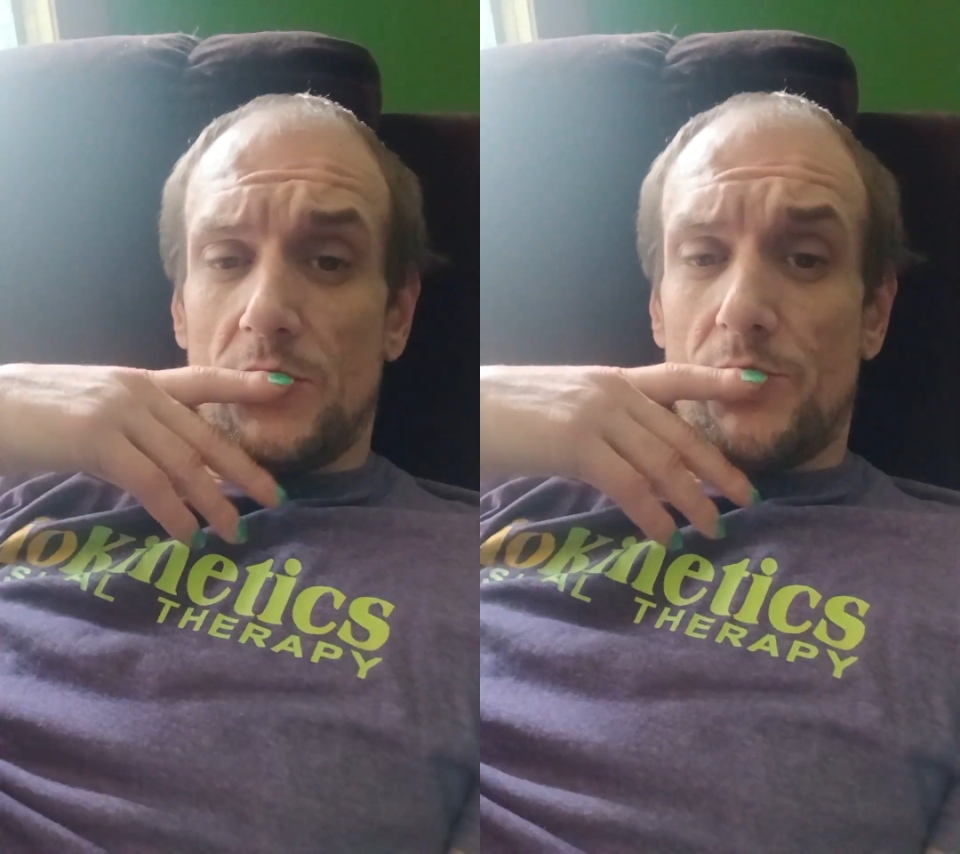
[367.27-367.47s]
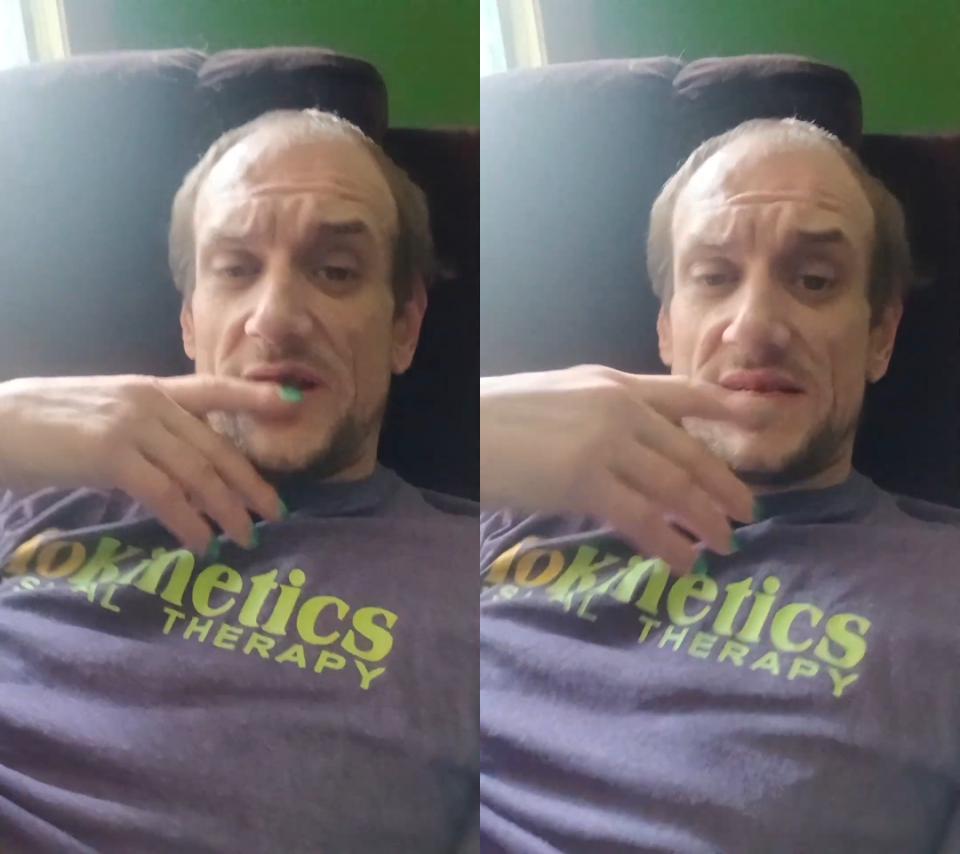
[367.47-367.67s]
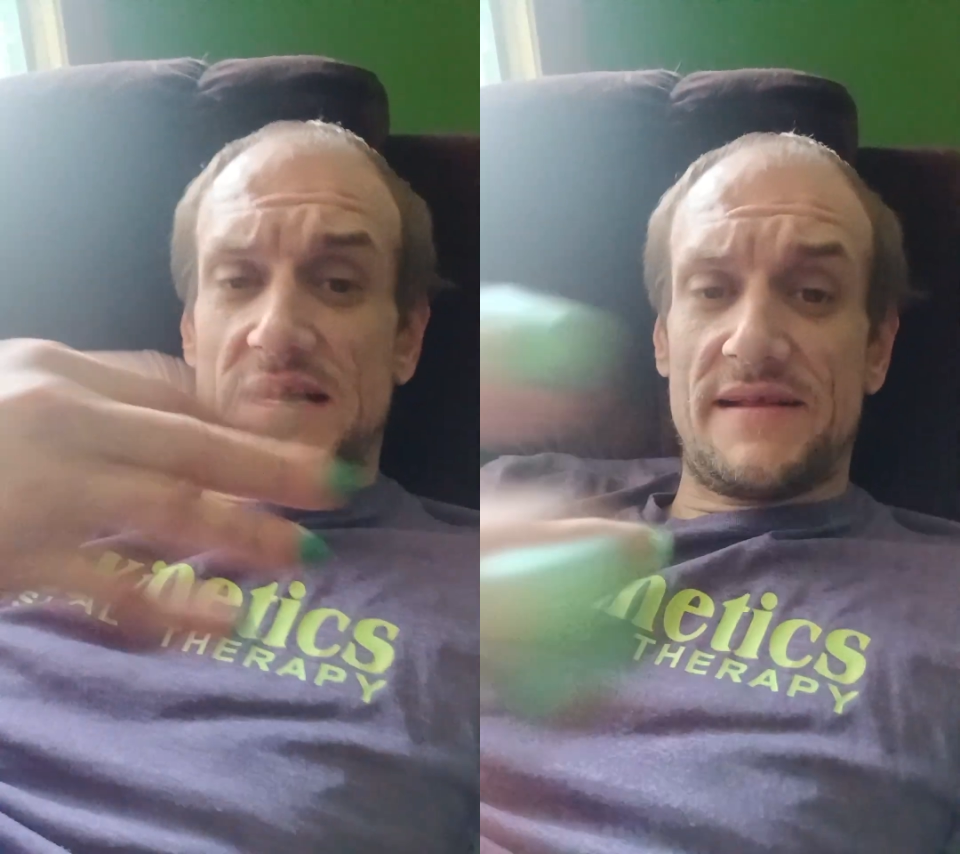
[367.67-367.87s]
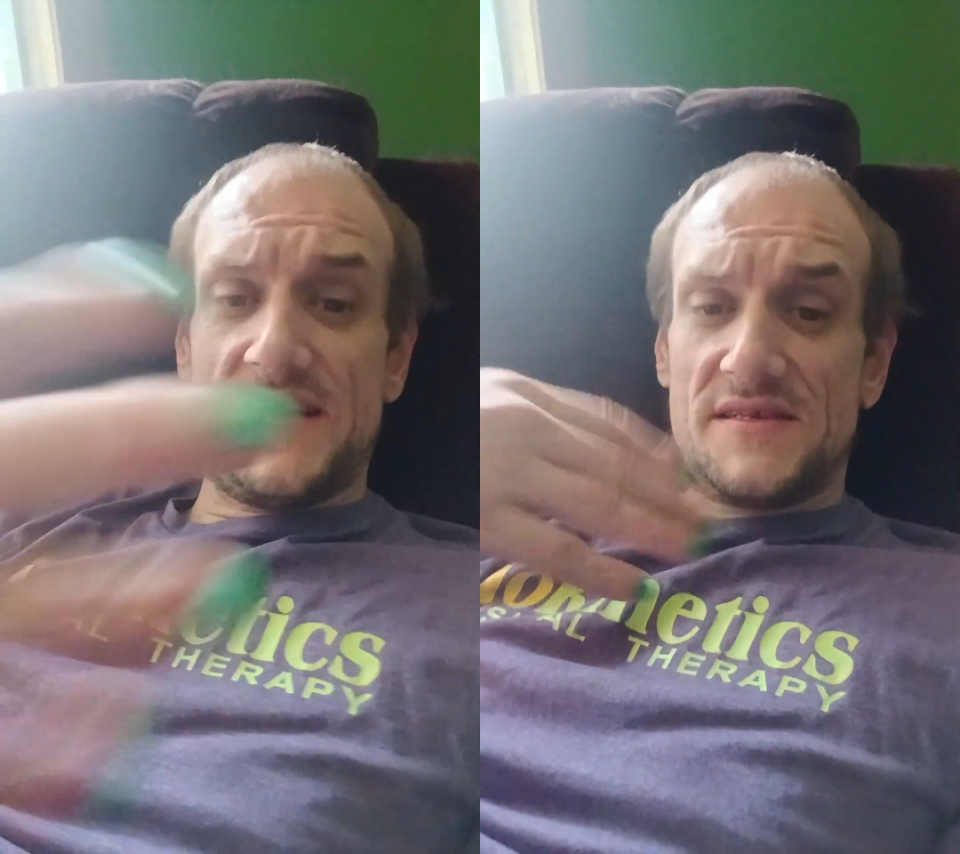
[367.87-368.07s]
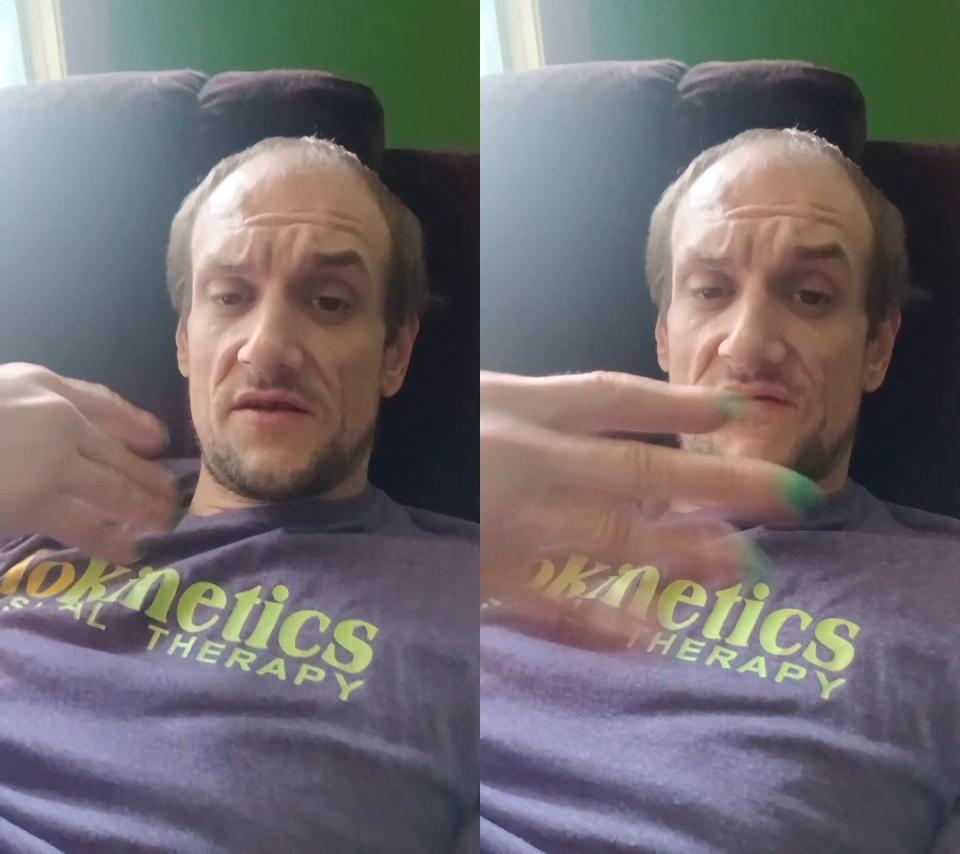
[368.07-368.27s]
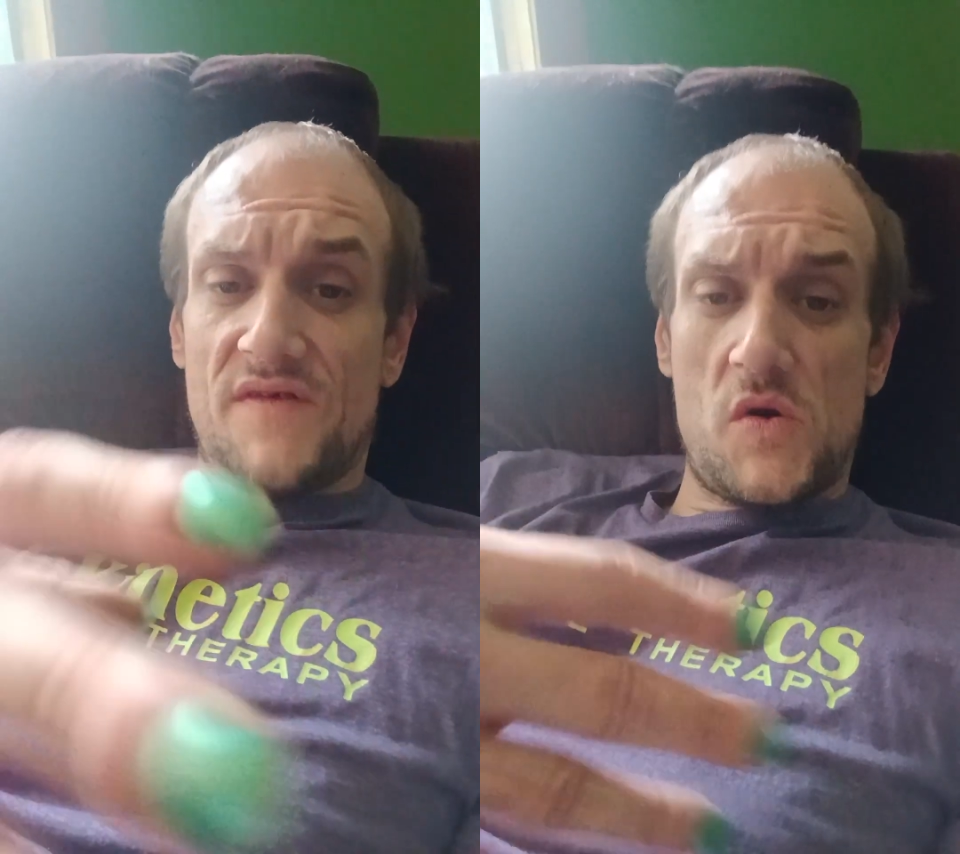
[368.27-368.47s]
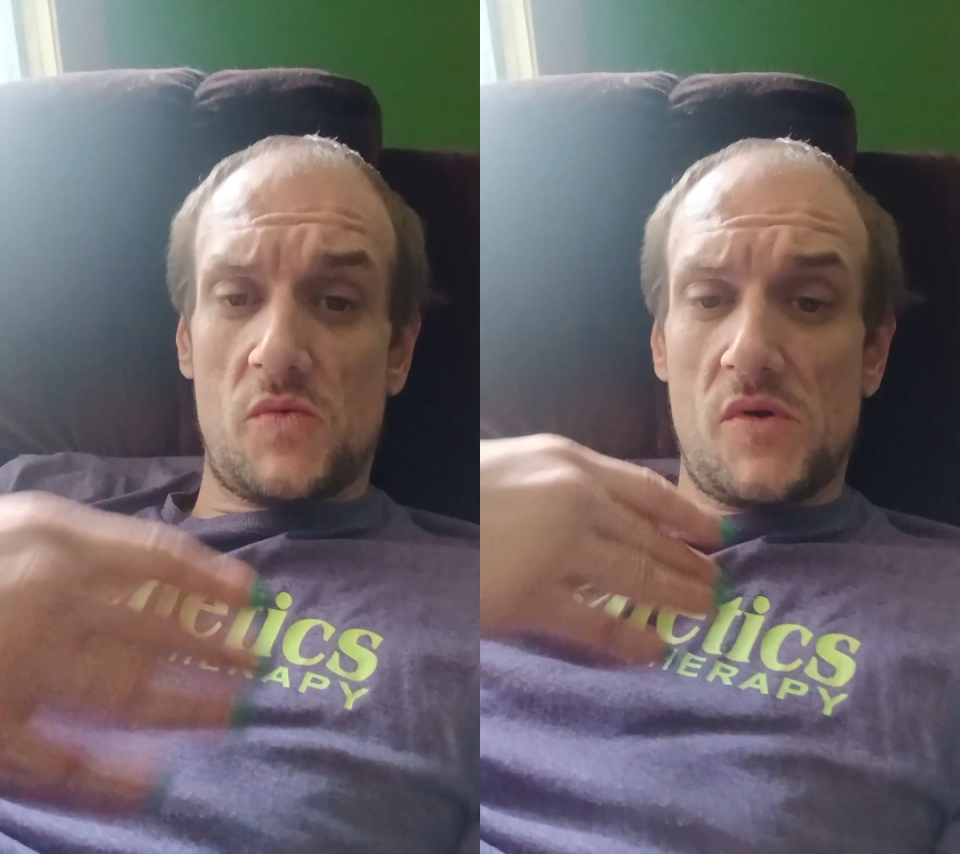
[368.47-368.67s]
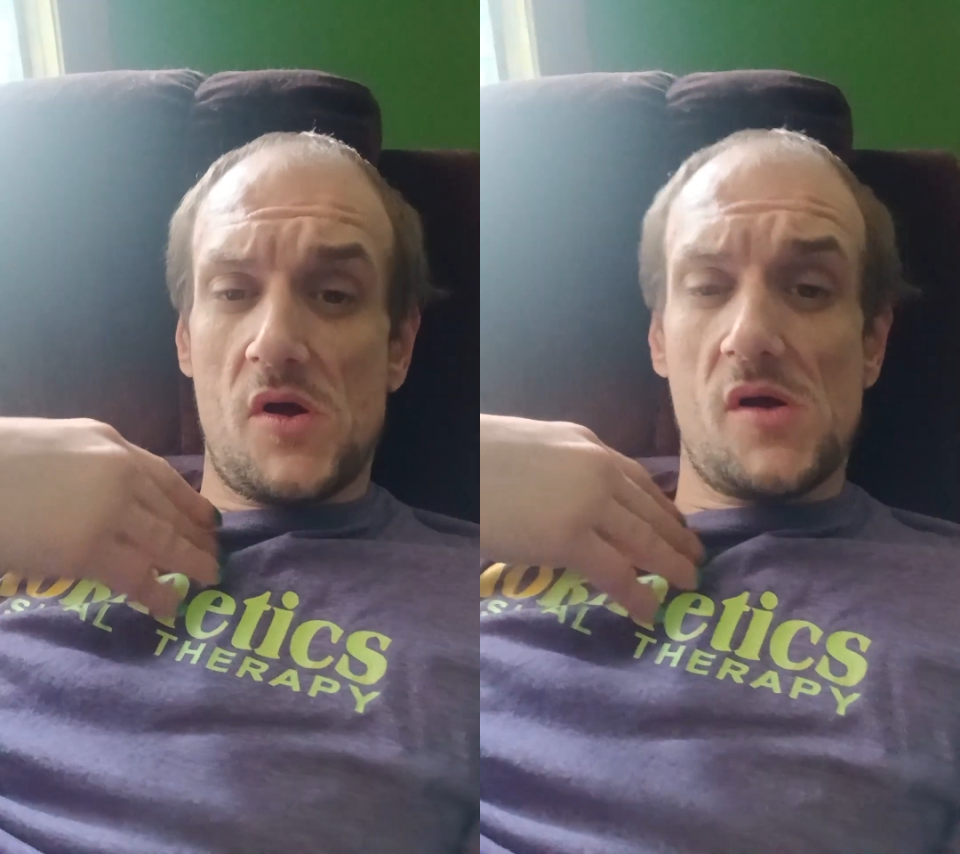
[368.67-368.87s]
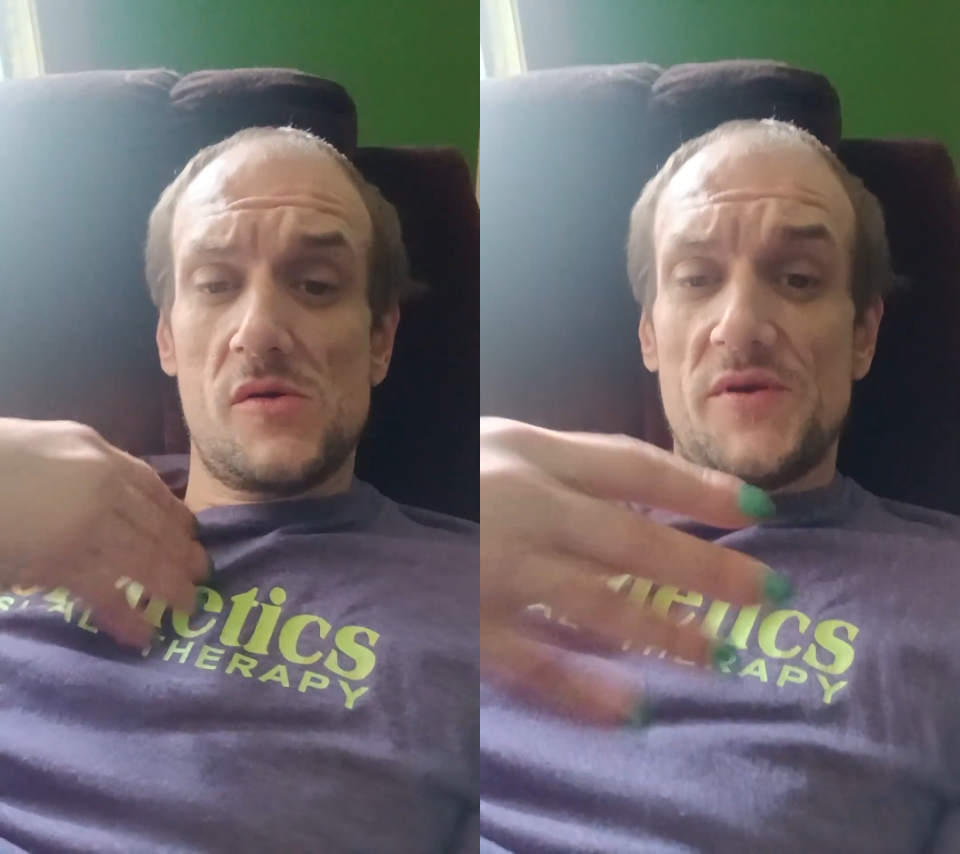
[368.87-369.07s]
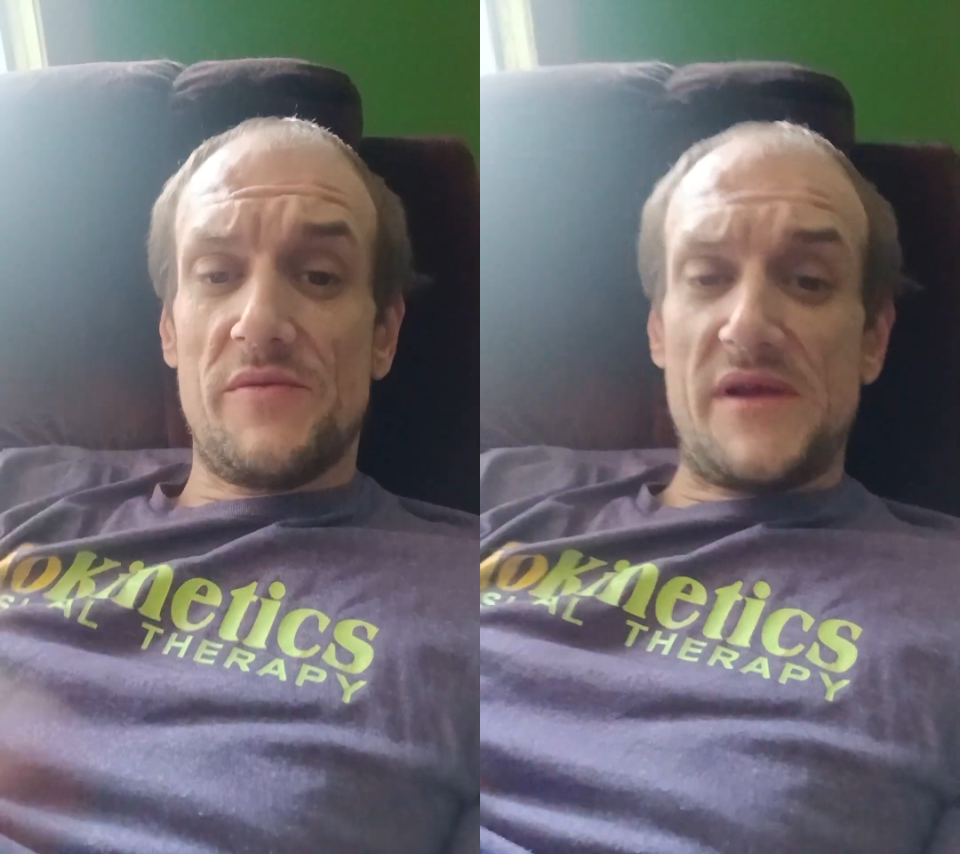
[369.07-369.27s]
But it's like this, on the phone,
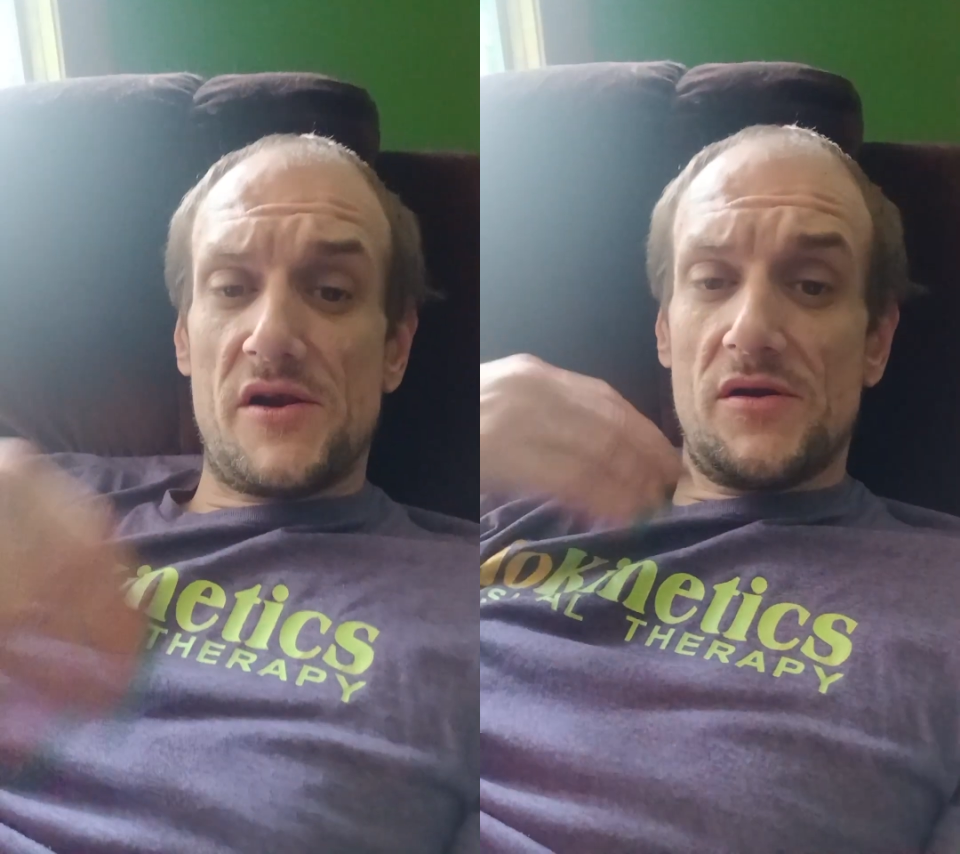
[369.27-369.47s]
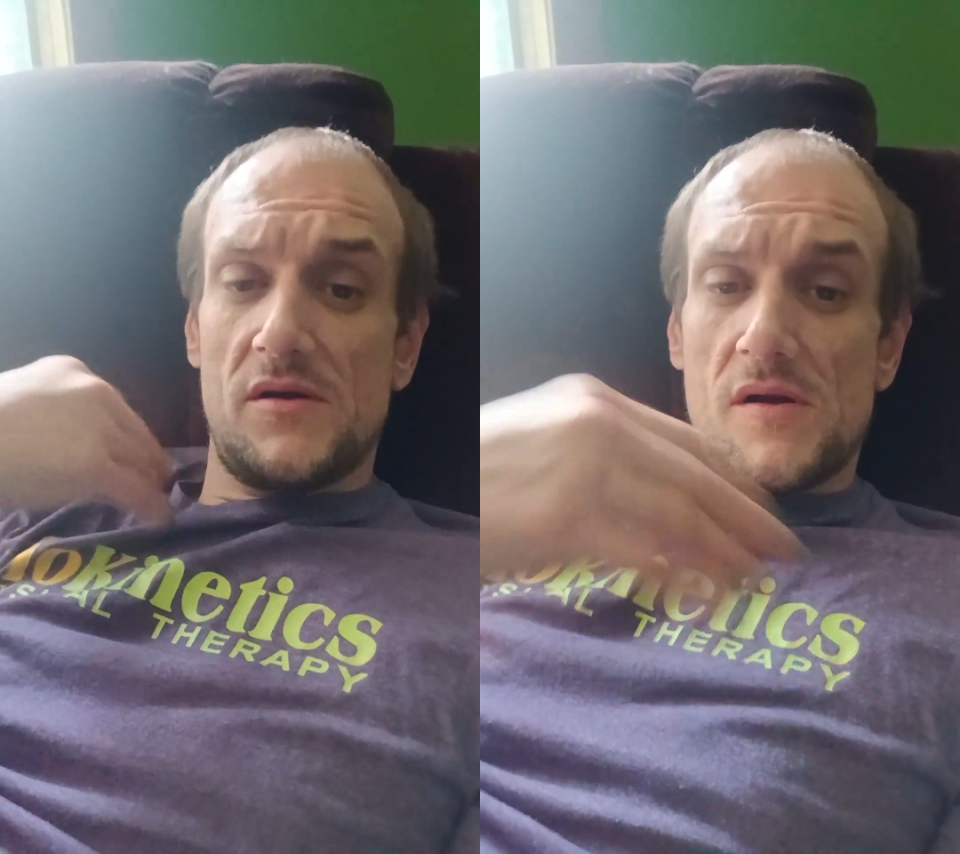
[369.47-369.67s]
or in the mirror,